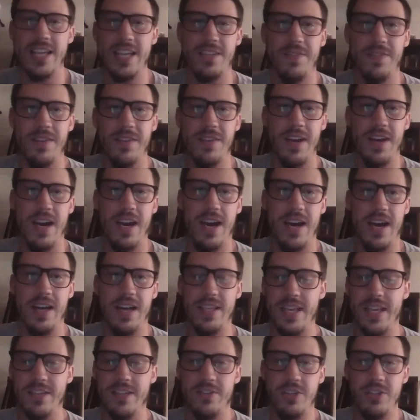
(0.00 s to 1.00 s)
for
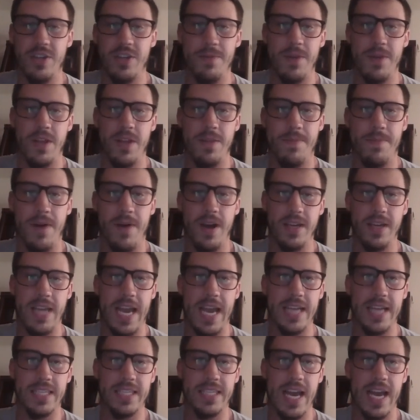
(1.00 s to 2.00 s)
jumping on the
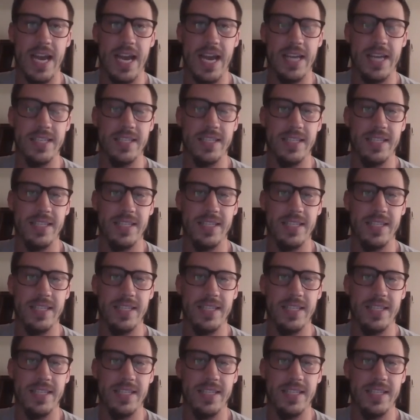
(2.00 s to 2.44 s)
podcast, guys.